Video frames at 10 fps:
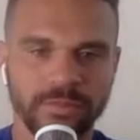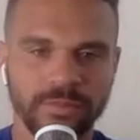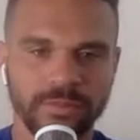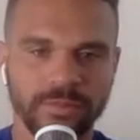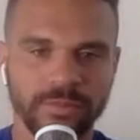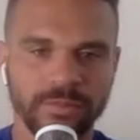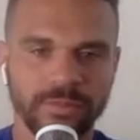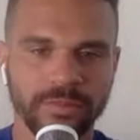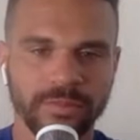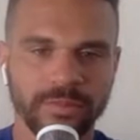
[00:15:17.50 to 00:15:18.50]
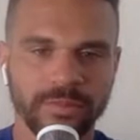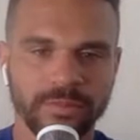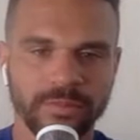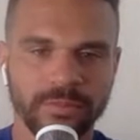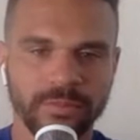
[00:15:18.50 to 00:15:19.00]

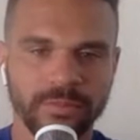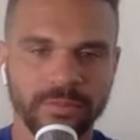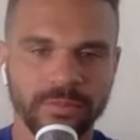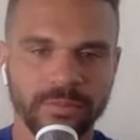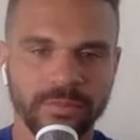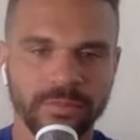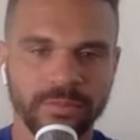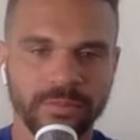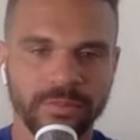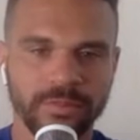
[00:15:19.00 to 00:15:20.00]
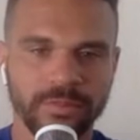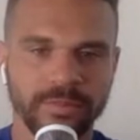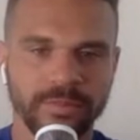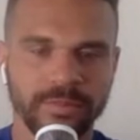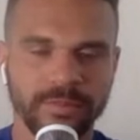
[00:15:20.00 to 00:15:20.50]

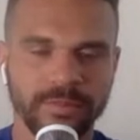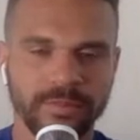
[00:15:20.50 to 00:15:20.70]
(silent)